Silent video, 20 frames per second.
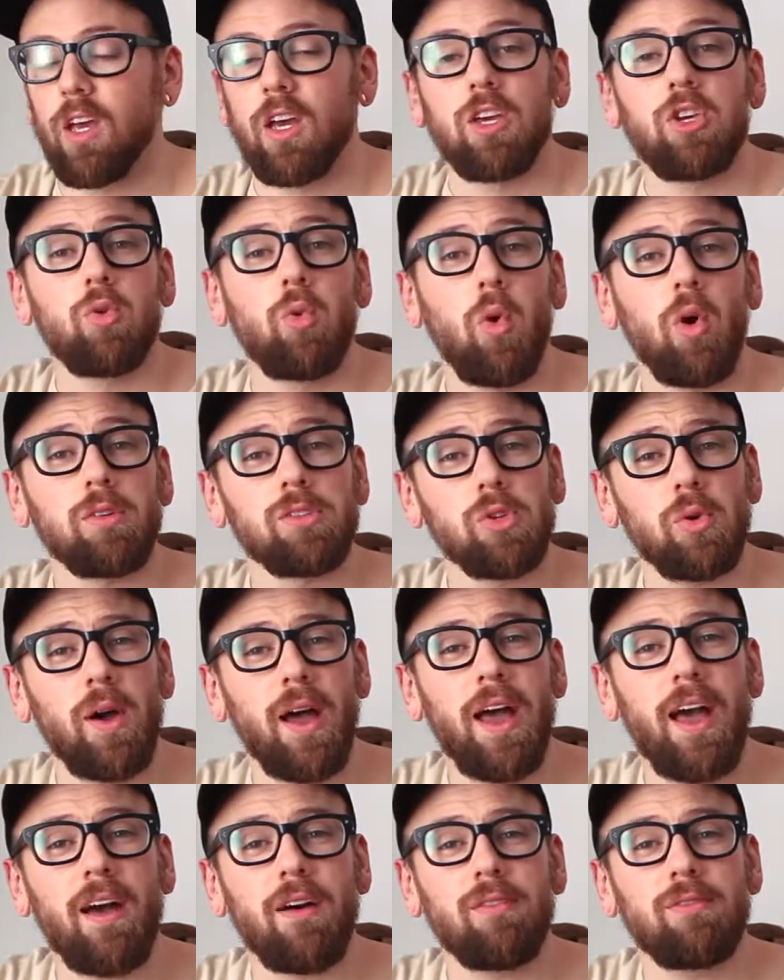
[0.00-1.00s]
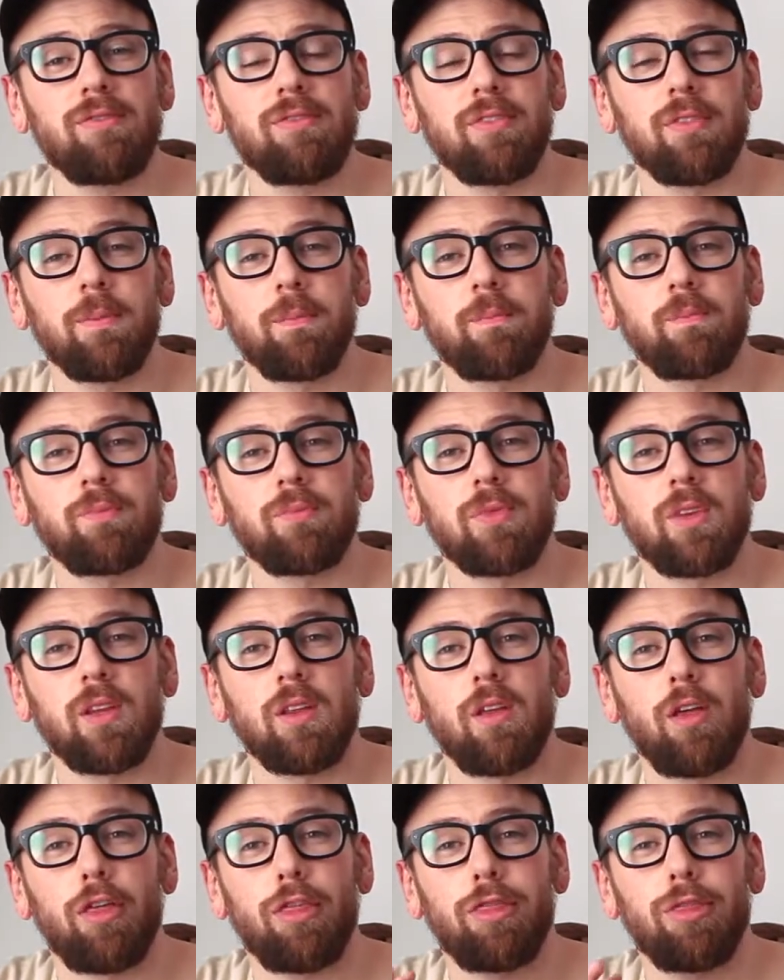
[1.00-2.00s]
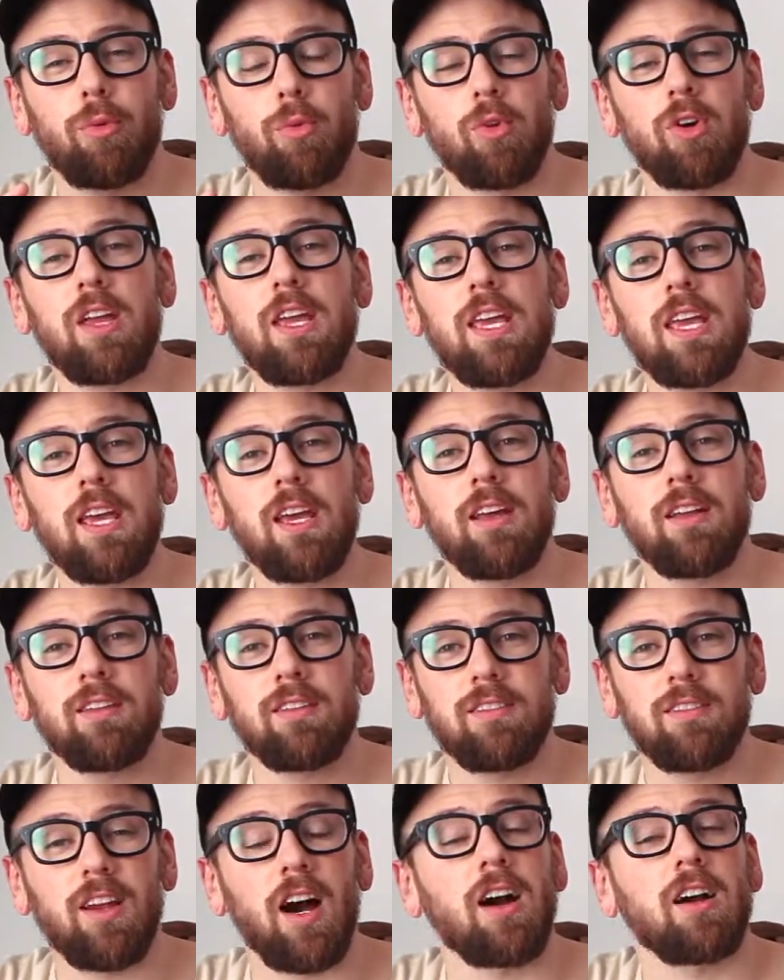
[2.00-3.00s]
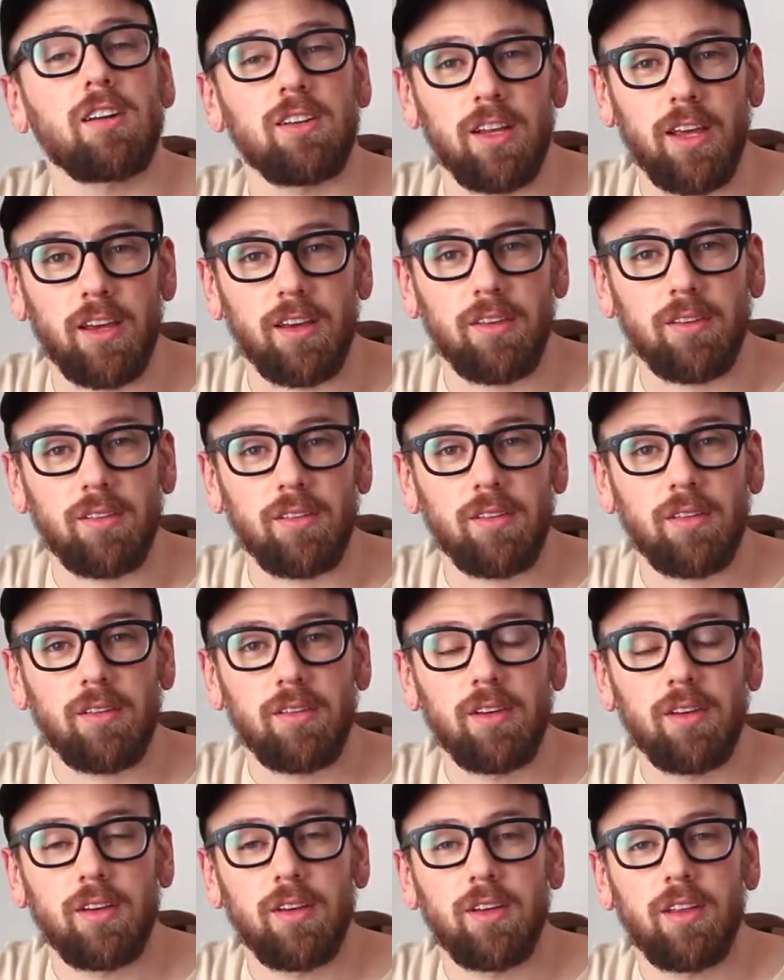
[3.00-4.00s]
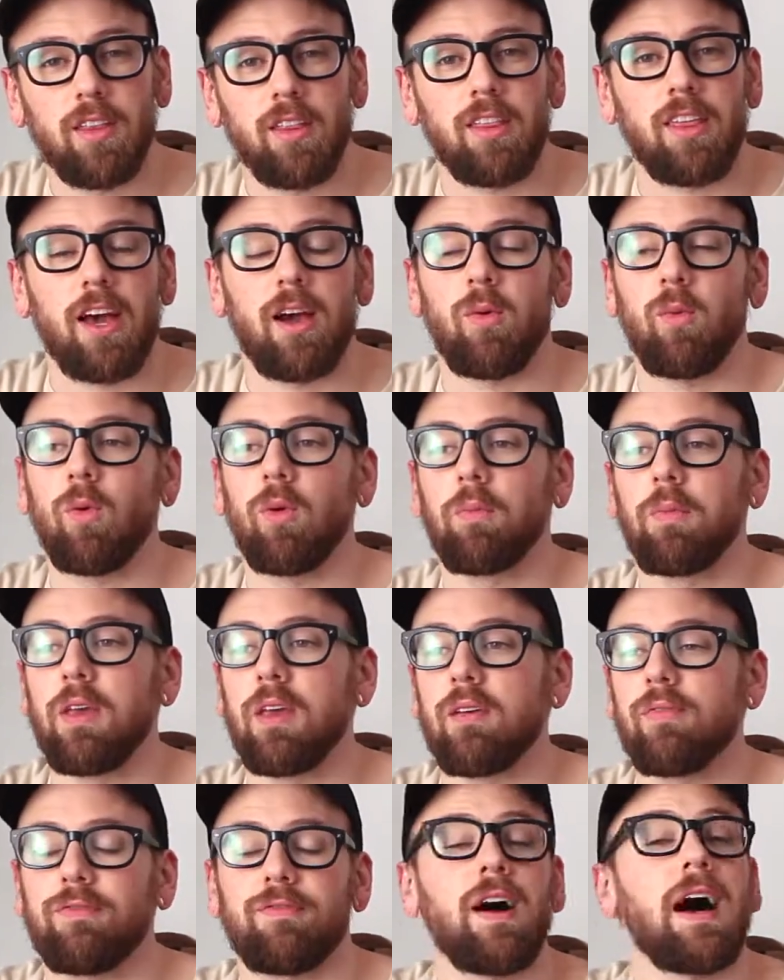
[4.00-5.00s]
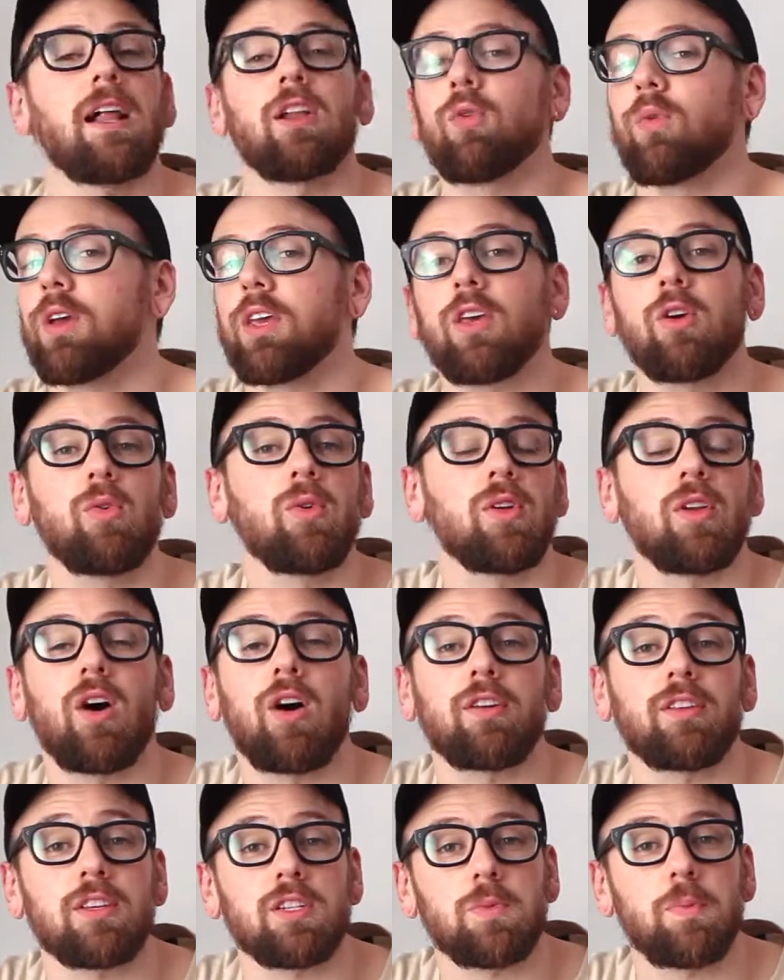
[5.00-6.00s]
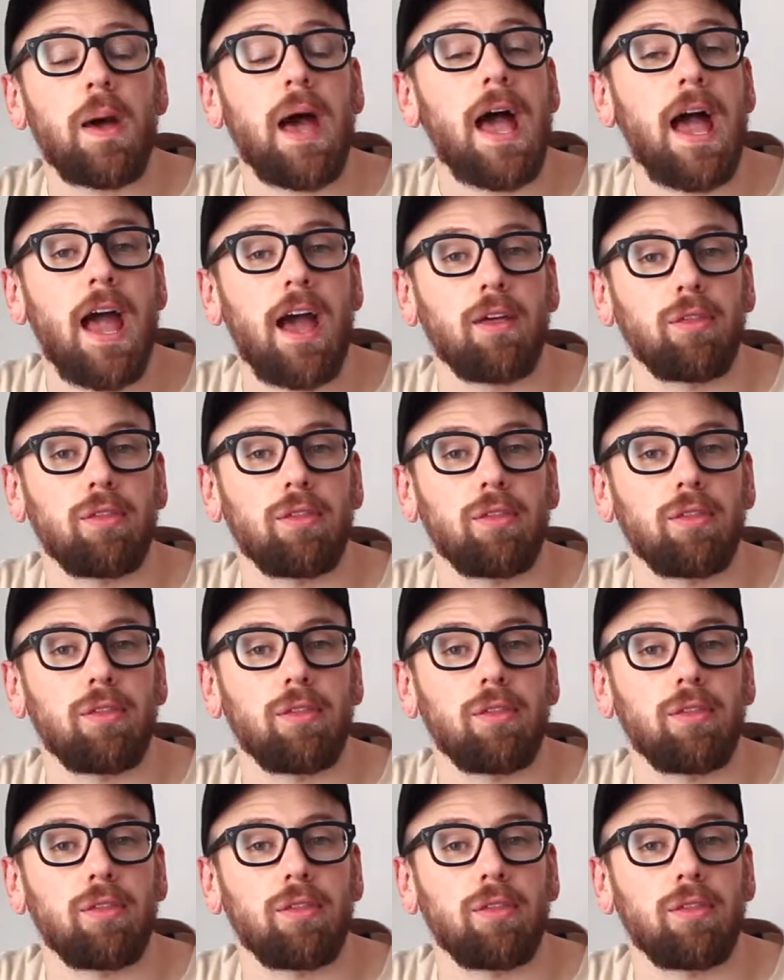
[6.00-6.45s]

You also have 3 ducklings that will be following you along this path.